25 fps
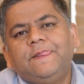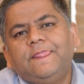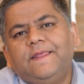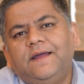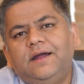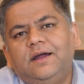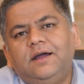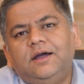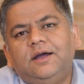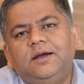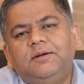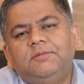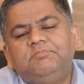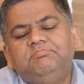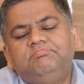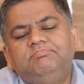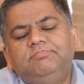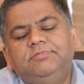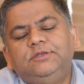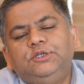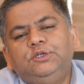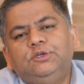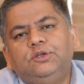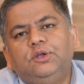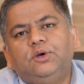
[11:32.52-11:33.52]

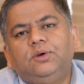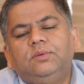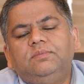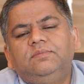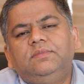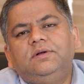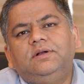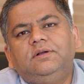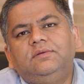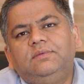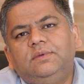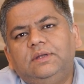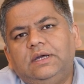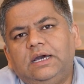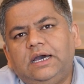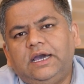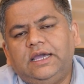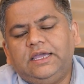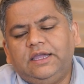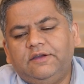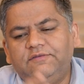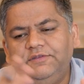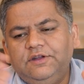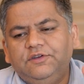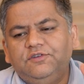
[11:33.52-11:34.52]

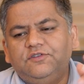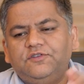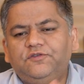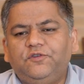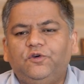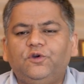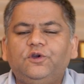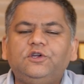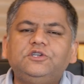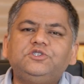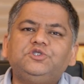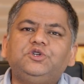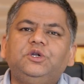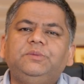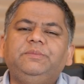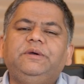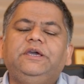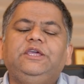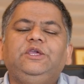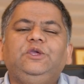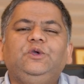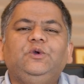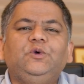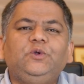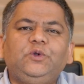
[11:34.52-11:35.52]
I have never focused on my
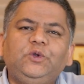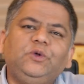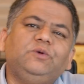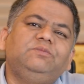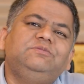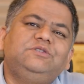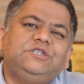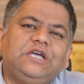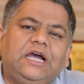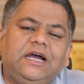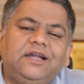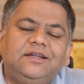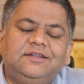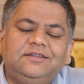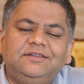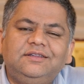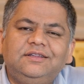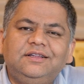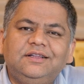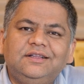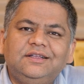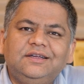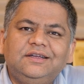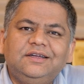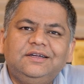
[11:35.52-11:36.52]
YouTube
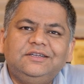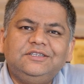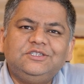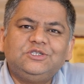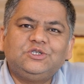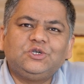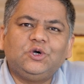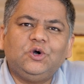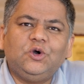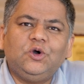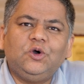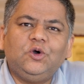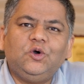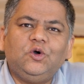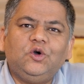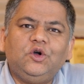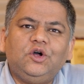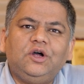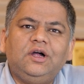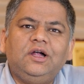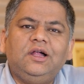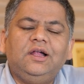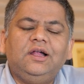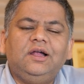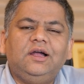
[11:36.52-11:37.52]
channel.
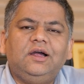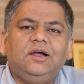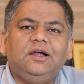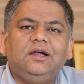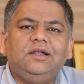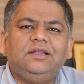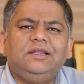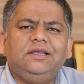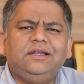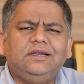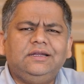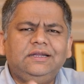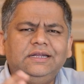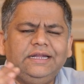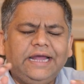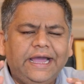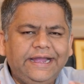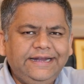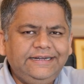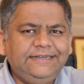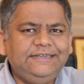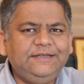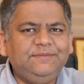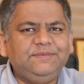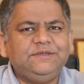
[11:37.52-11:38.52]
So
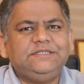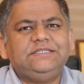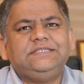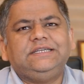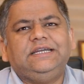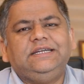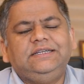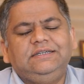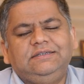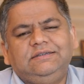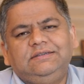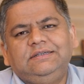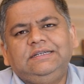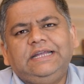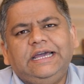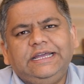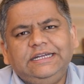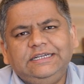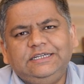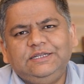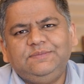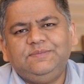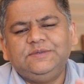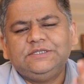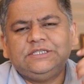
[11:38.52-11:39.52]

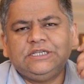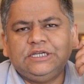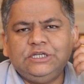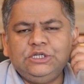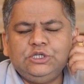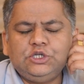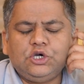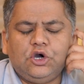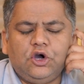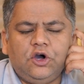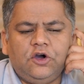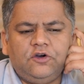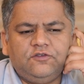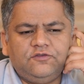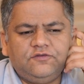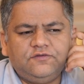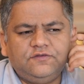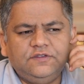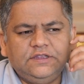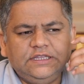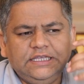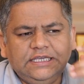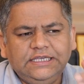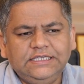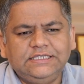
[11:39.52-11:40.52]
90%
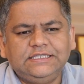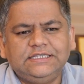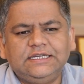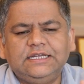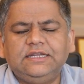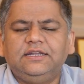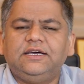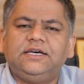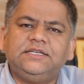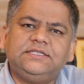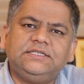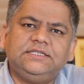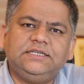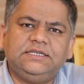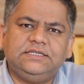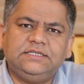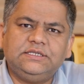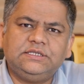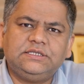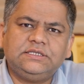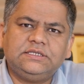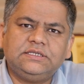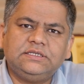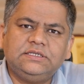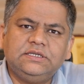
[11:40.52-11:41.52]
of these
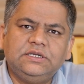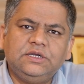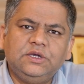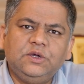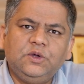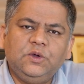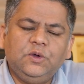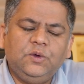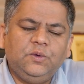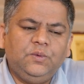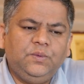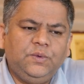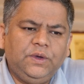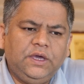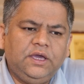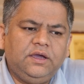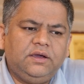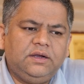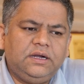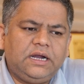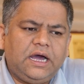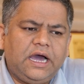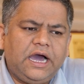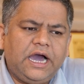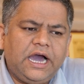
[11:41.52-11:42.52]
classes
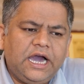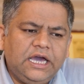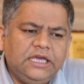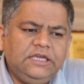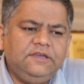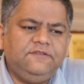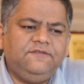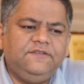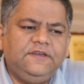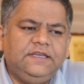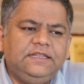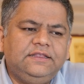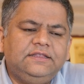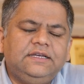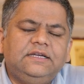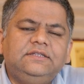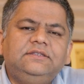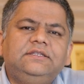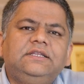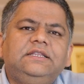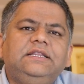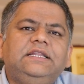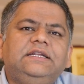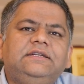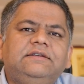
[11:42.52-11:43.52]
where I feel
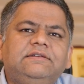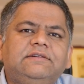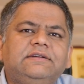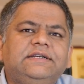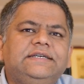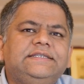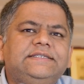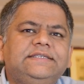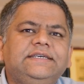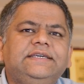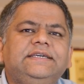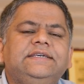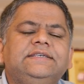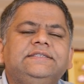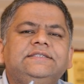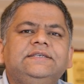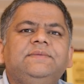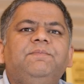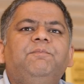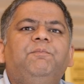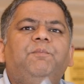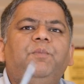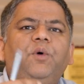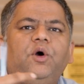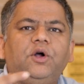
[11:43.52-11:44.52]
that the literacy is
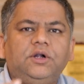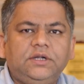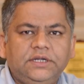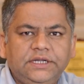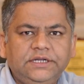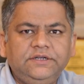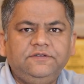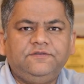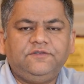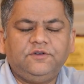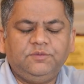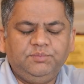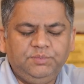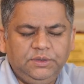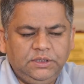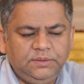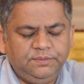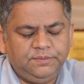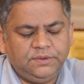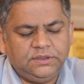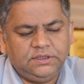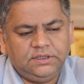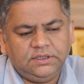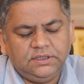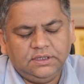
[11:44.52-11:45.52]
important for
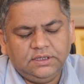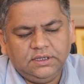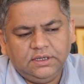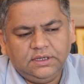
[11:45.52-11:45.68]
people,